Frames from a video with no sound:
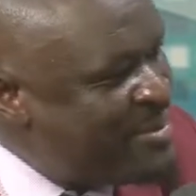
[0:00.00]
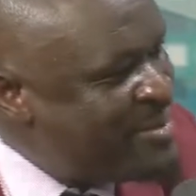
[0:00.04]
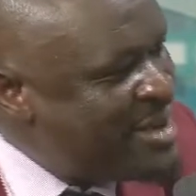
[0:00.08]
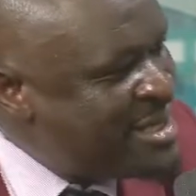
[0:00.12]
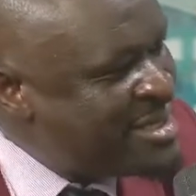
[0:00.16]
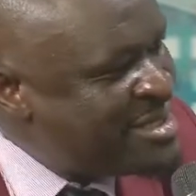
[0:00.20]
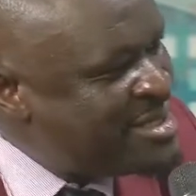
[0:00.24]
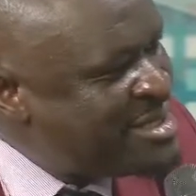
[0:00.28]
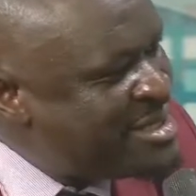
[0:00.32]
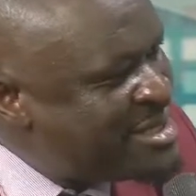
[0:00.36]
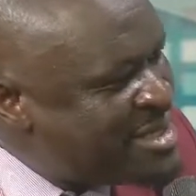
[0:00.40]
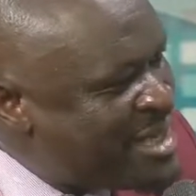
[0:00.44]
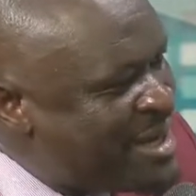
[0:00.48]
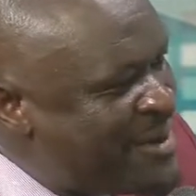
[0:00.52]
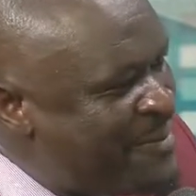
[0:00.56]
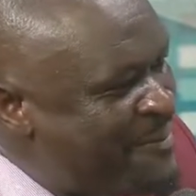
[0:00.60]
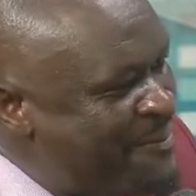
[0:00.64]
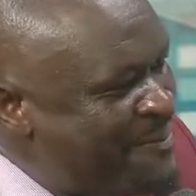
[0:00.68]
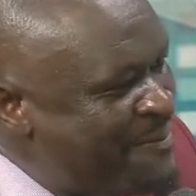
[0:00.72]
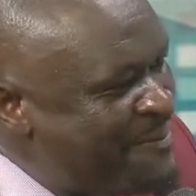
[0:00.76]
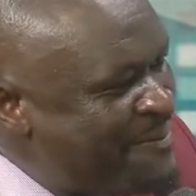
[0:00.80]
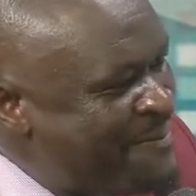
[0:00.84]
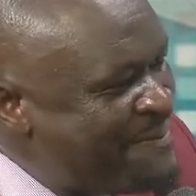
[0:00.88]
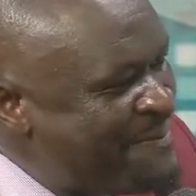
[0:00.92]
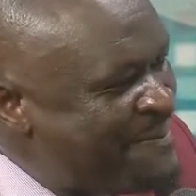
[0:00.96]
best teacher?
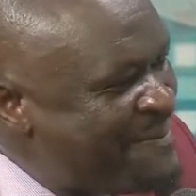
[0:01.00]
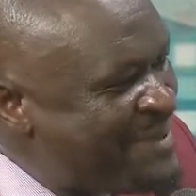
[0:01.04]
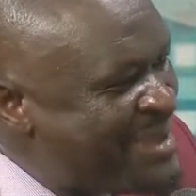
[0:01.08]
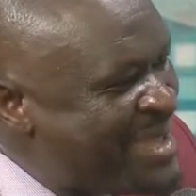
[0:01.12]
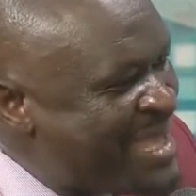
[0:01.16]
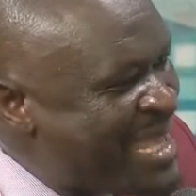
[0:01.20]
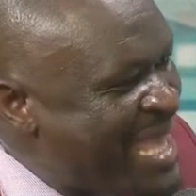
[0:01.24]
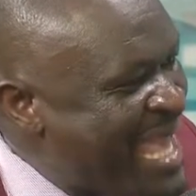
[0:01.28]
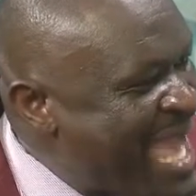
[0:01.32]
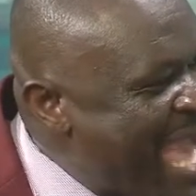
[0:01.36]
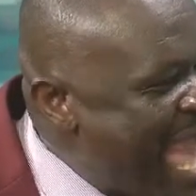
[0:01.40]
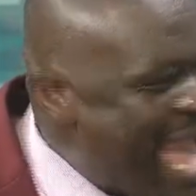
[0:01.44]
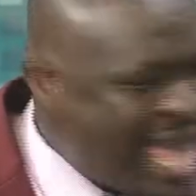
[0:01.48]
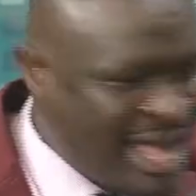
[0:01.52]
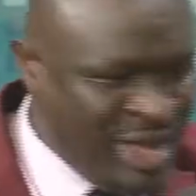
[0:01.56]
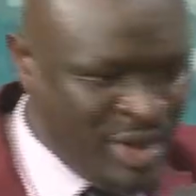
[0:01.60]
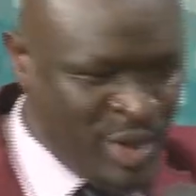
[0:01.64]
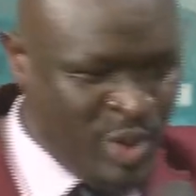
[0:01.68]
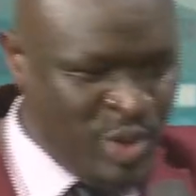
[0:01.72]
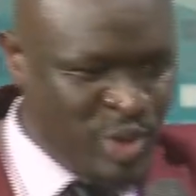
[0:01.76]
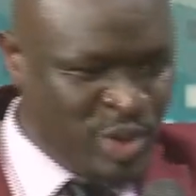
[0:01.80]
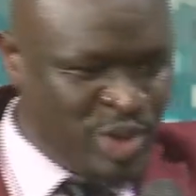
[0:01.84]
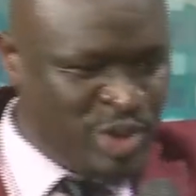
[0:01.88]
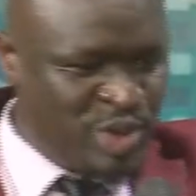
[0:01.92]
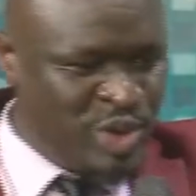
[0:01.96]
I
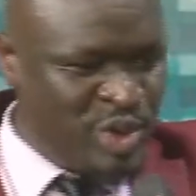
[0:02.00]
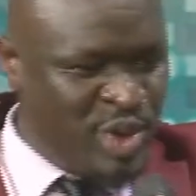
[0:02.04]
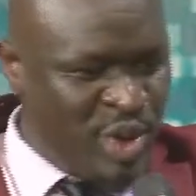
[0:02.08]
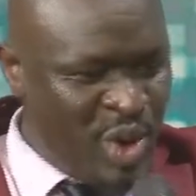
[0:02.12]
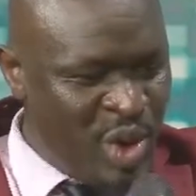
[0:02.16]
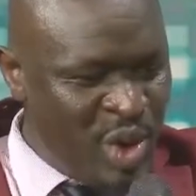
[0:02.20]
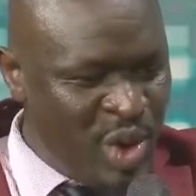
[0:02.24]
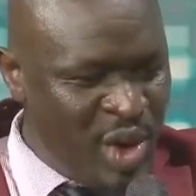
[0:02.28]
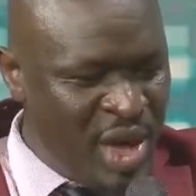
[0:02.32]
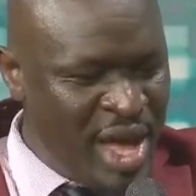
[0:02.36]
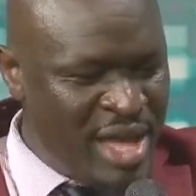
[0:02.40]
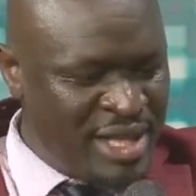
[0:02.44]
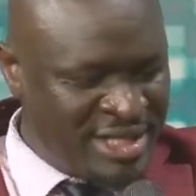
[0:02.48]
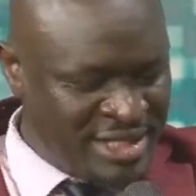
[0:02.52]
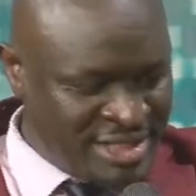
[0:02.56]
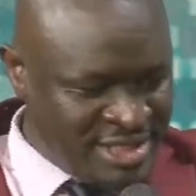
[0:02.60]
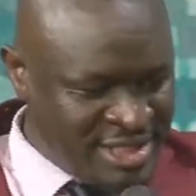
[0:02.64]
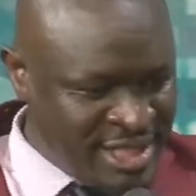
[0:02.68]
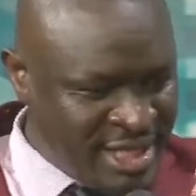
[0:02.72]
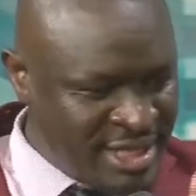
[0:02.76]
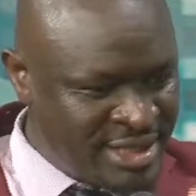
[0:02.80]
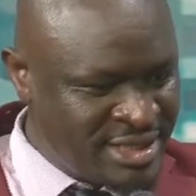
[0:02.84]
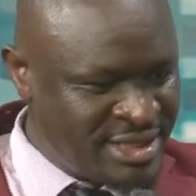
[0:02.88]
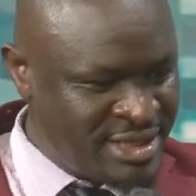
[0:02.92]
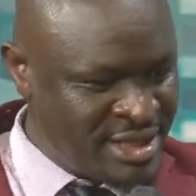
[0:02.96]
could go
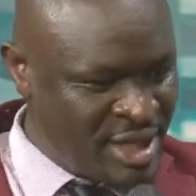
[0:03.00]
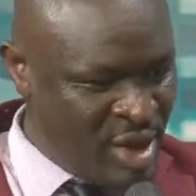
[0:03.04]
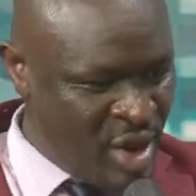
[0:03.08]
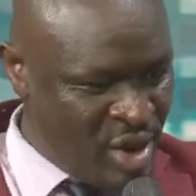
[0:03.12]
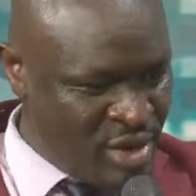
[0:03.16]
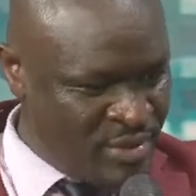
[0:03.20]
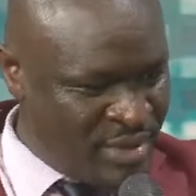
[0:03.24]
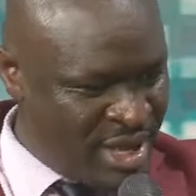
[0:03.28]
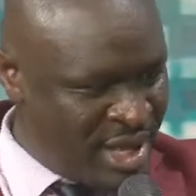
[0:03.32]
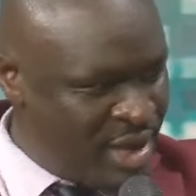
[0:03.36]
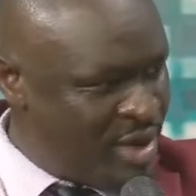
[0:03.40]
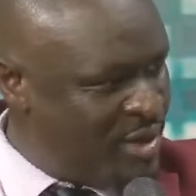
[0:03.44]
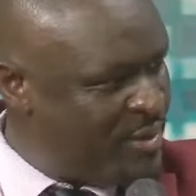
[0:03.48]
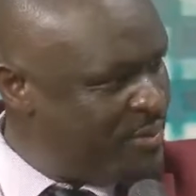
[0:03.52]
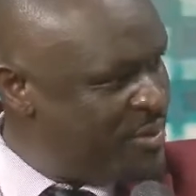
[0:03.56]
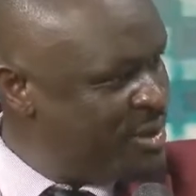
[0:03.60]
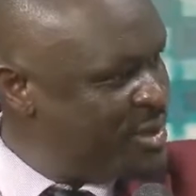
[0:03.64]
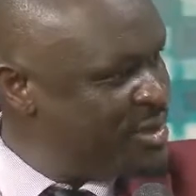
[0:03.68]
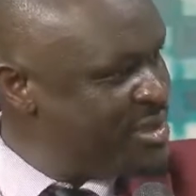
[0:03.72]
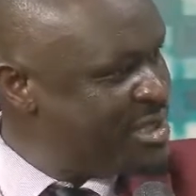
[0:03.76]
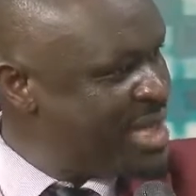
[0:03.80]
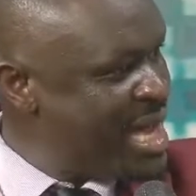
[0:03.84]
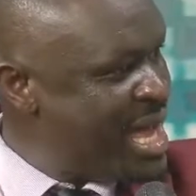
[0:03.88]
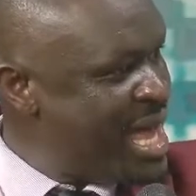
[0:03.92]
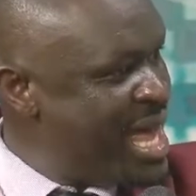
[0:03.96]
sit on my
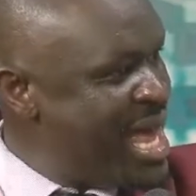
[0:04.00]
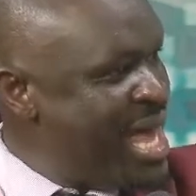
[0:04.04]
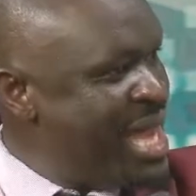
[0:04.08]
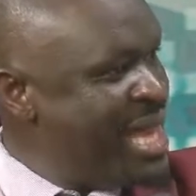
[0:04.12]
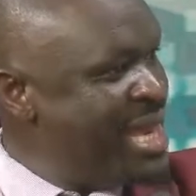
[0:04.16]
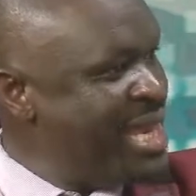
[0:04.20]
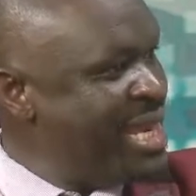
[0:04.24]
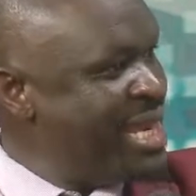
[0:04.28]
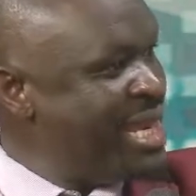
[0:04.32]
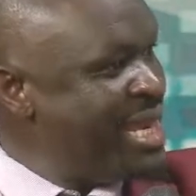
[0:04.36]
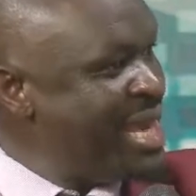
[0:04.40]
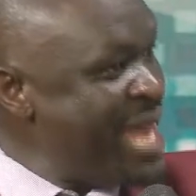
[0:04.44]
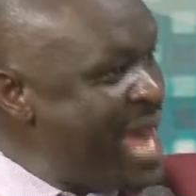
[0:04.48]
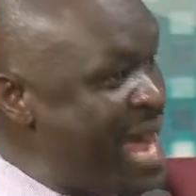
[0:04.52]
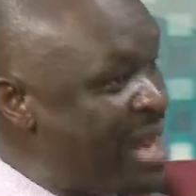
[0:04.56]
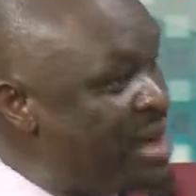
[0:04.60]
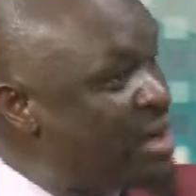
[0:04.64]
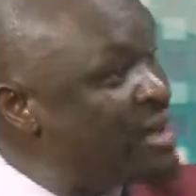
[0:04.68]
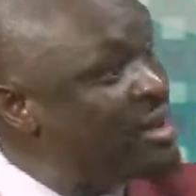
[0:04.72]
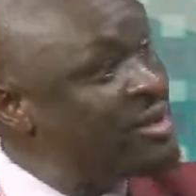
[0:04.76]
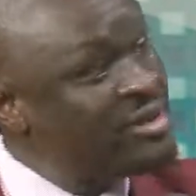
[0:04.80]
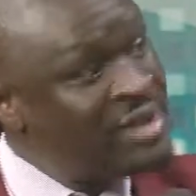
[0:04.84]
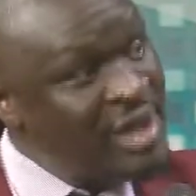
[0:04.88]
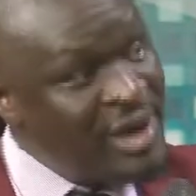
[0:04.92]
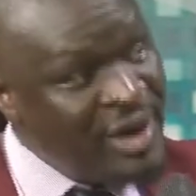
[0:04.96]
computer, learn
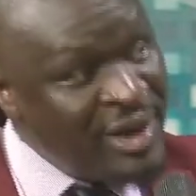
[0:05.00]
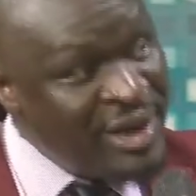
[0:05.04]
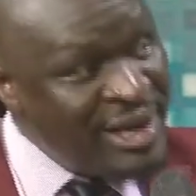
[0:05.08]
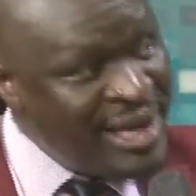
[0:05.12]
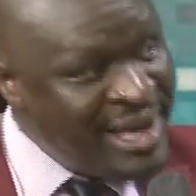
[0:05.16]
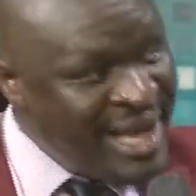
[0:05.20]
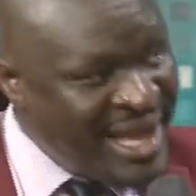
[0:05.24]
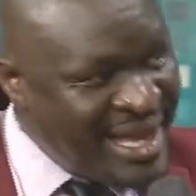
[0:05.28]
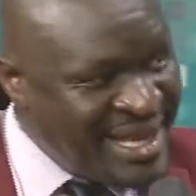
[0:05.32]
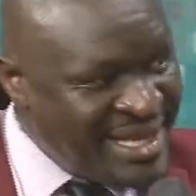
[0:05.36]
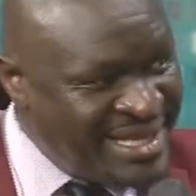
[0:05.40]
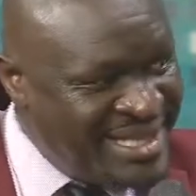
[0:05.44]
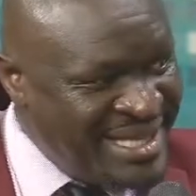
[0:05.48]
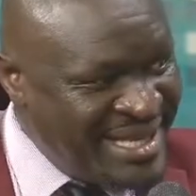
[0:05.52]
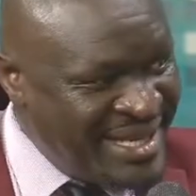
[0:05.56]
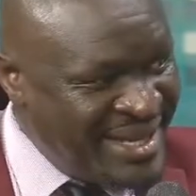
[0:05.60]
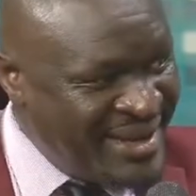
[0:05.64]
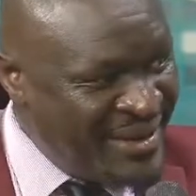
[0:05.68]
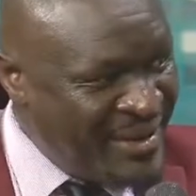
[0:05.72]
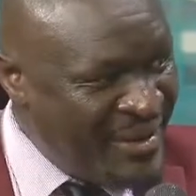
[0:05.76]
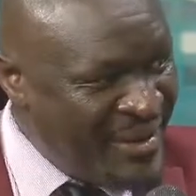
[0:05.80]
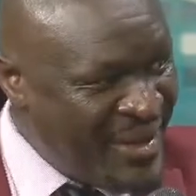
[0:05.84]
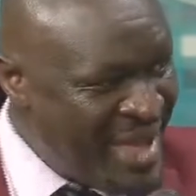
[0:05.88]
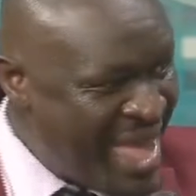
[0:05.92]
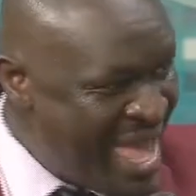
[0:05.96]
the whole night,
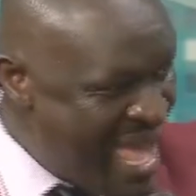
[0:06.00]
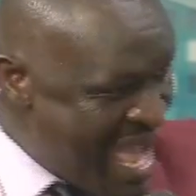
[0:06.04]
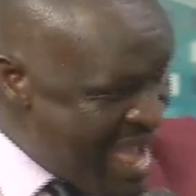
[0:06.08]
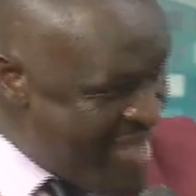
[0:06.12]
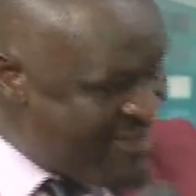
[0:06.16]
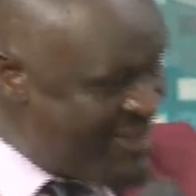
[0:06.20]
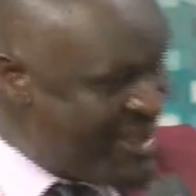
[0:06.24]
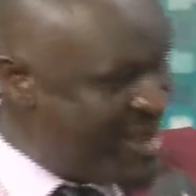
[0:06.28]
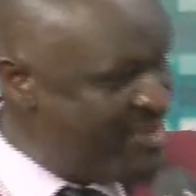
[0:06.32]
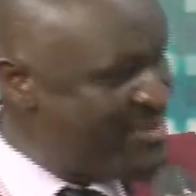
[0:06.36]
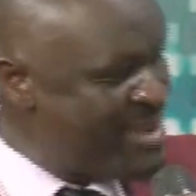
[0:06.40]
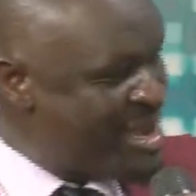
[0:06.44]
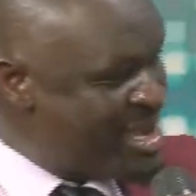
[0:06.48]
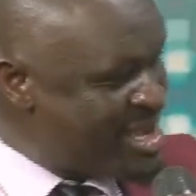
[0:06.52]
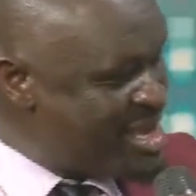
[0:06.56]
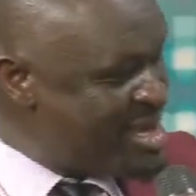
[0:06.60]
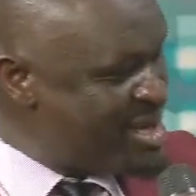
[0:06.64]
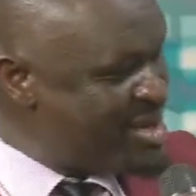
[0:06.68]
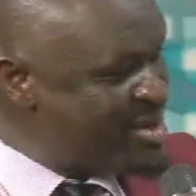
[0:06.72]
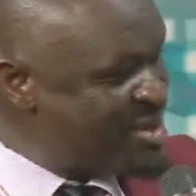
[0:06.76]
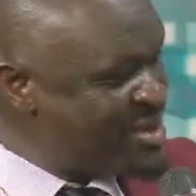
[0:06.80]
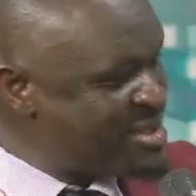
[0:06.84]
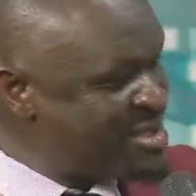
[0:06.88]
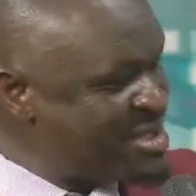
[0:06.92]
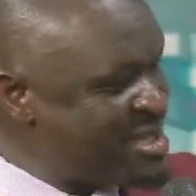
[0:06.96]
and then
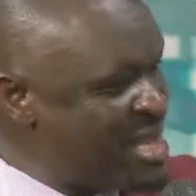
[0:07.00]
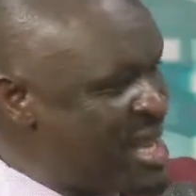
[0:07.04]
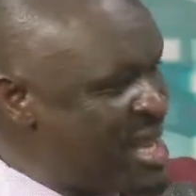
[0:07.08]
making notes.